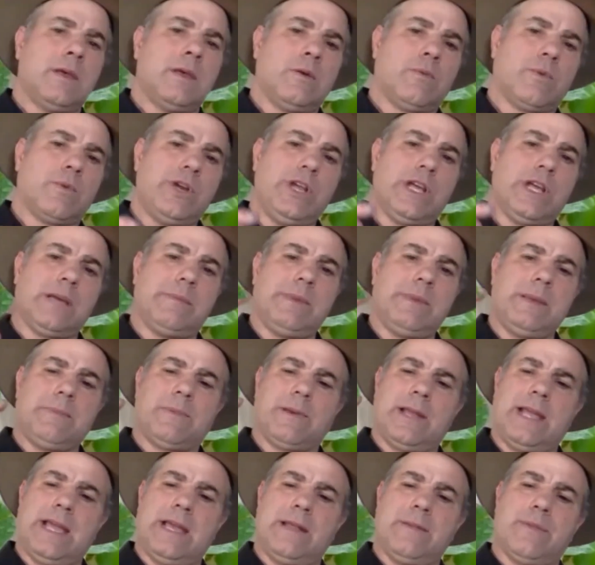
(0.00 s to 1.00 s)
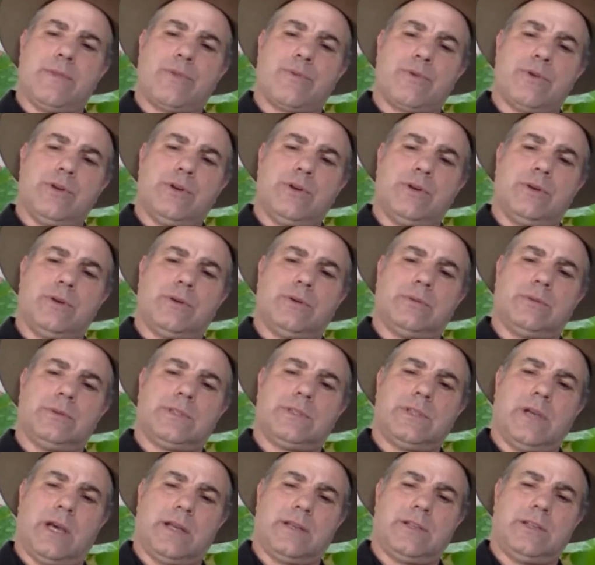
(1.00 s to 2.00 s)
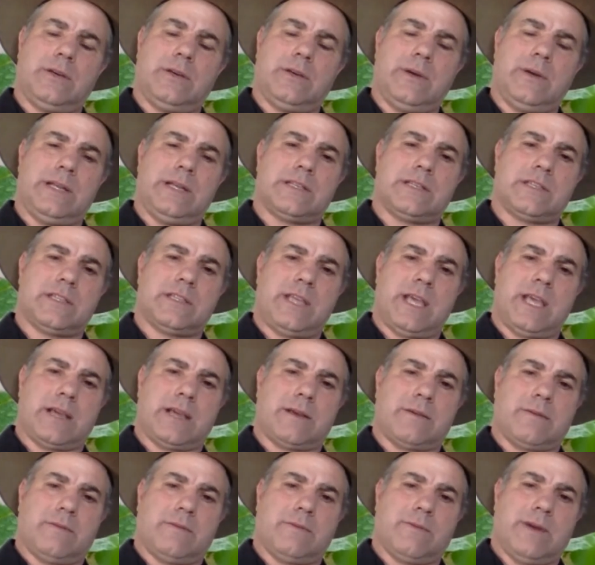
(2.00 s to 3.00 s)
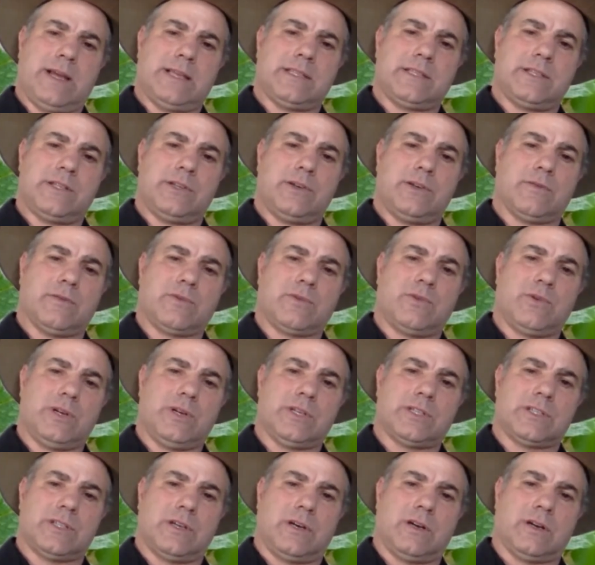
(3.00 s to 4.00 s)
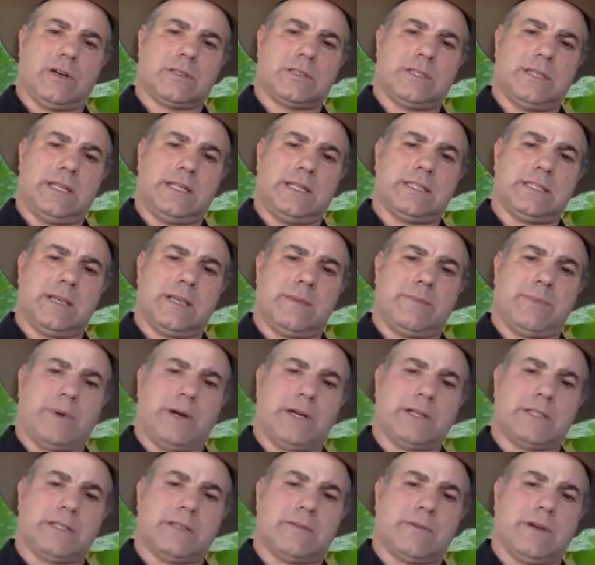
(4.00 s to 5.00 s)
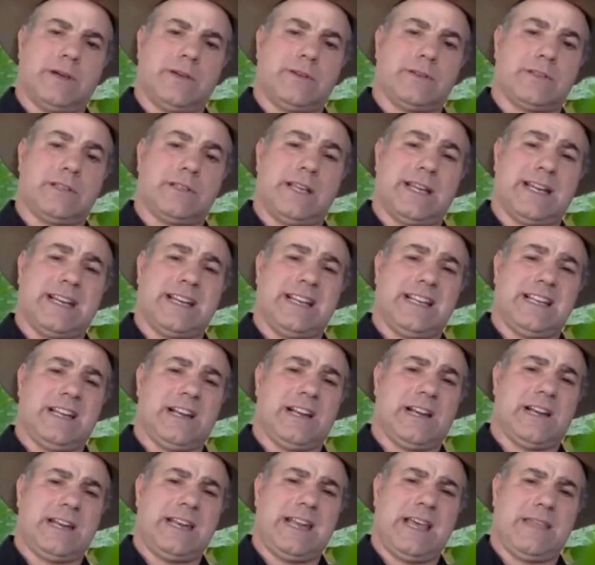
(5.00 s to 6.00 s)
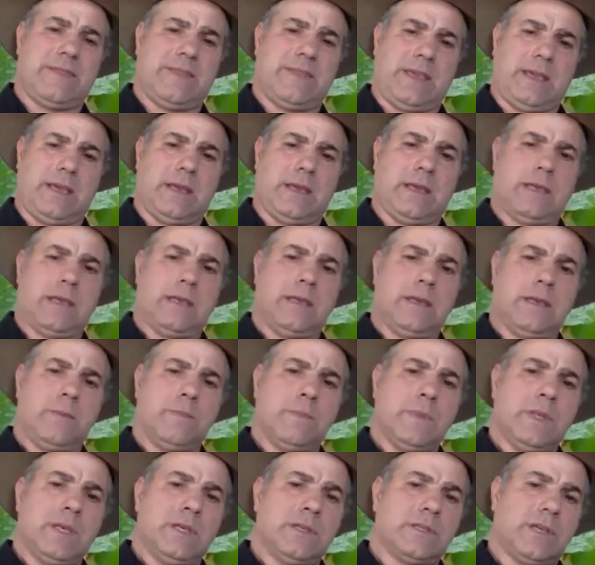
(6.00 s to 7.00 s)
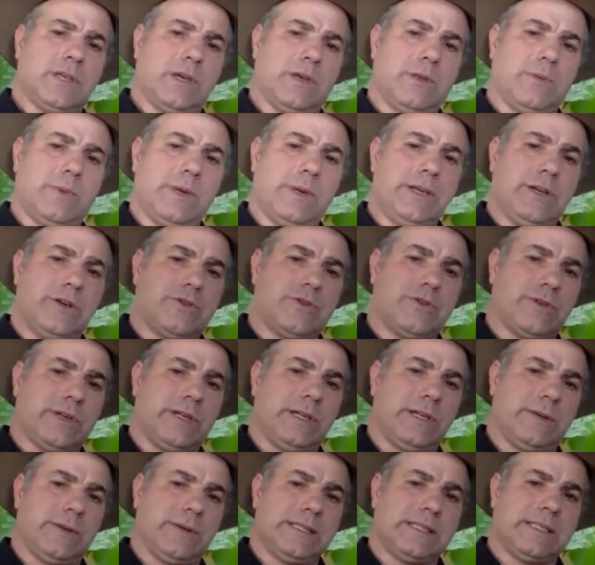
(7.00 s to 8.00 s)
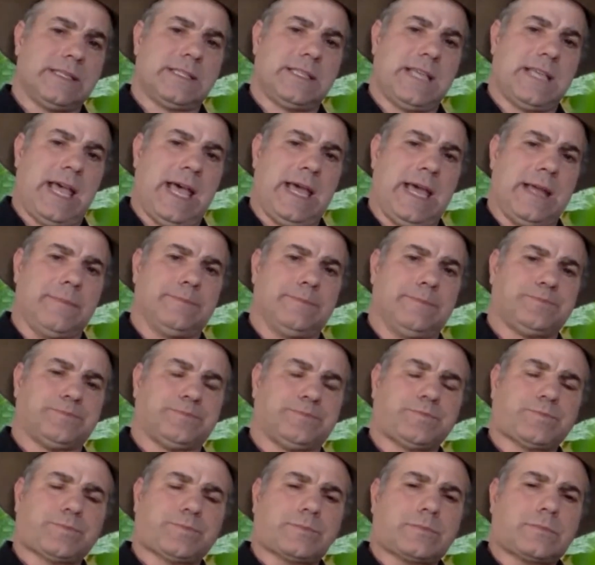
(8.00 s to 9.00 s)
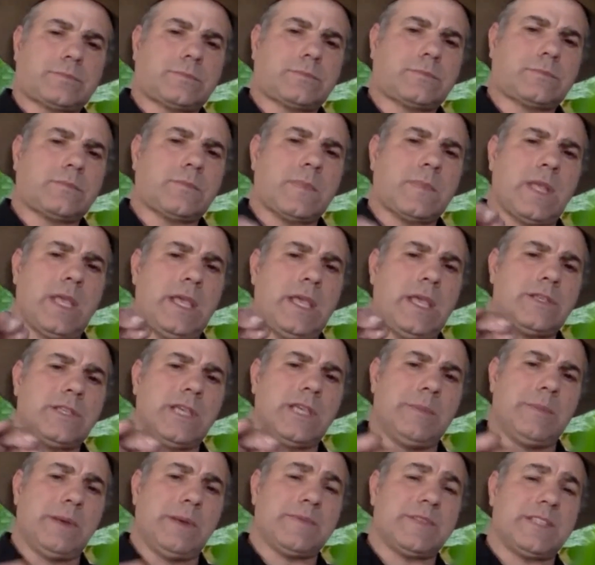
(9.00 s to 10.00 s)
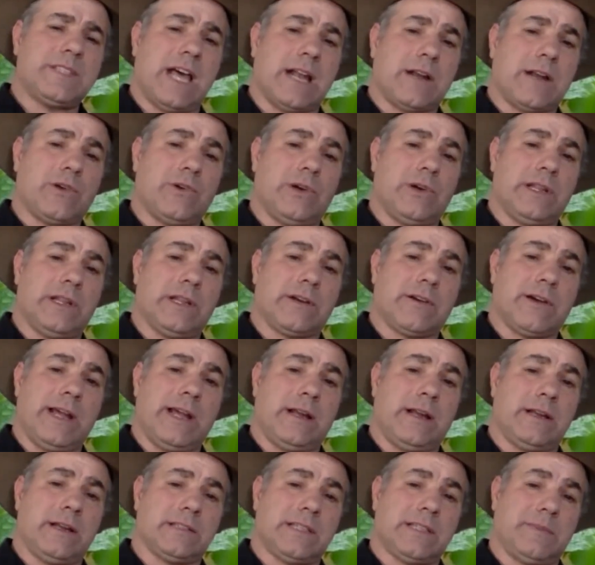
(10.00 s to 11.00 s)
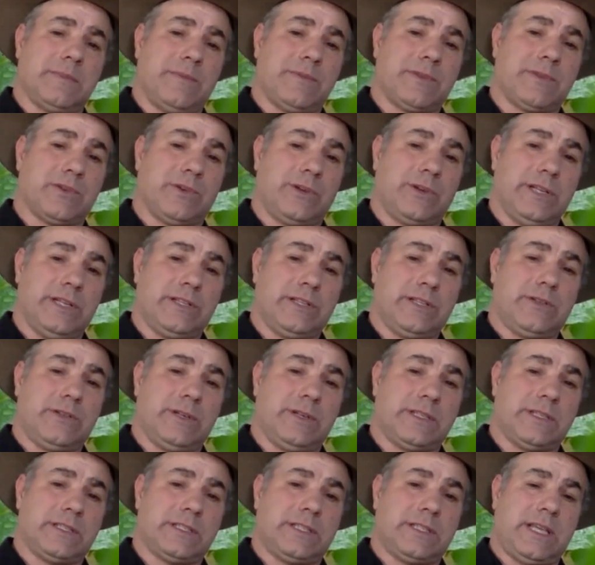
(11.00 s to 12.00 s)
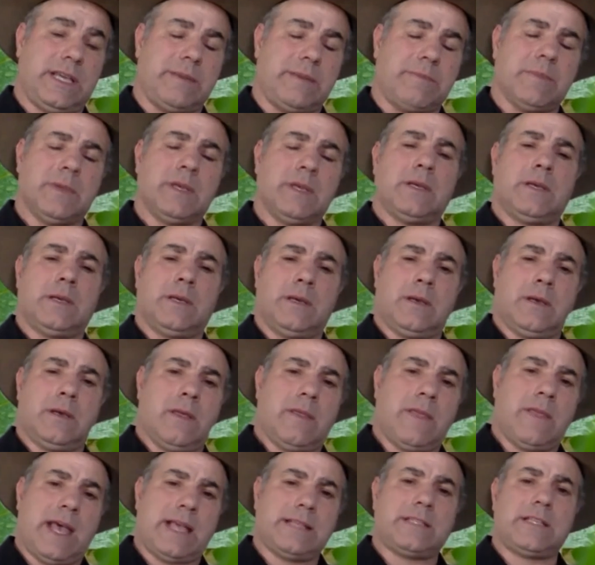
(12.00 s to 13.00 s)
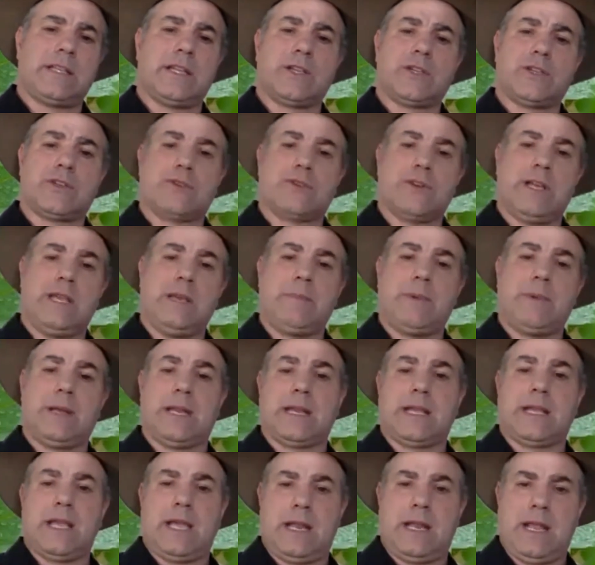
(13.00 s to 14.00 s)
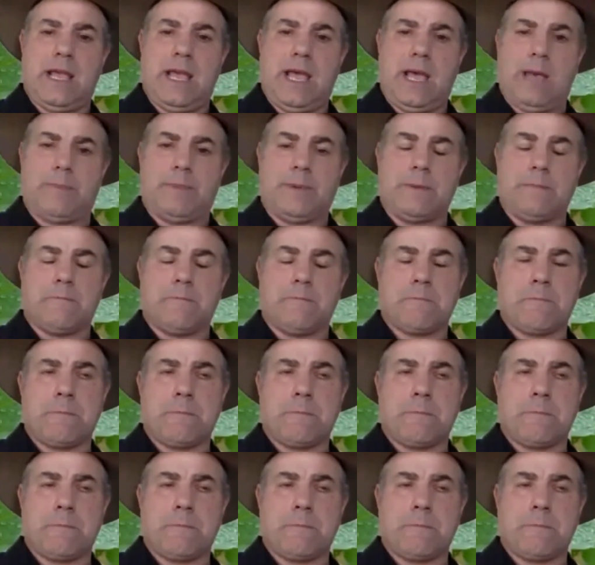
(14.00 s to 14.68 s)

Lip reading: where you can be planting through a 2-inch thick residue of corn stalks, and then some parts of the road there's literally nothing. So when your drill is set, some of it's not going in the ground and some of it's going in 2 inches deep. That's an extreme, but it can happen.